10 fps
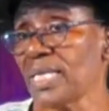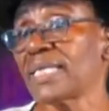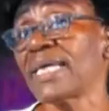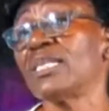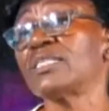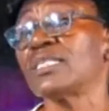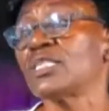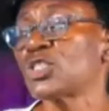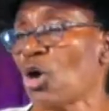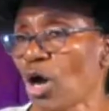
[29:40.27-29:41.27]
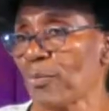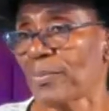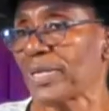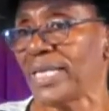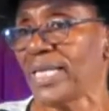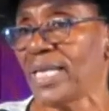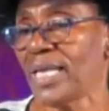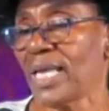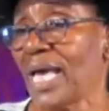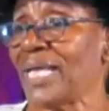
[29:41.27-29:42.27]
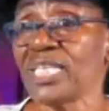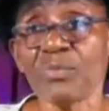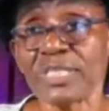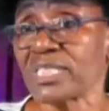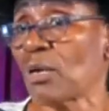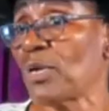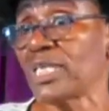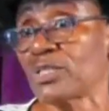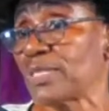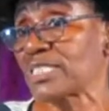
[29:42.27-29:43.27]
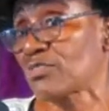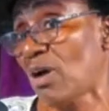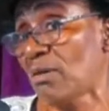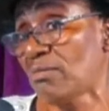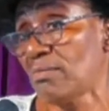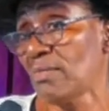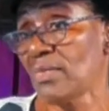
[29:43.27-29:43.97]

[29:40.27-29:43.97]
He cannot talk properly. And he was someone that was strong.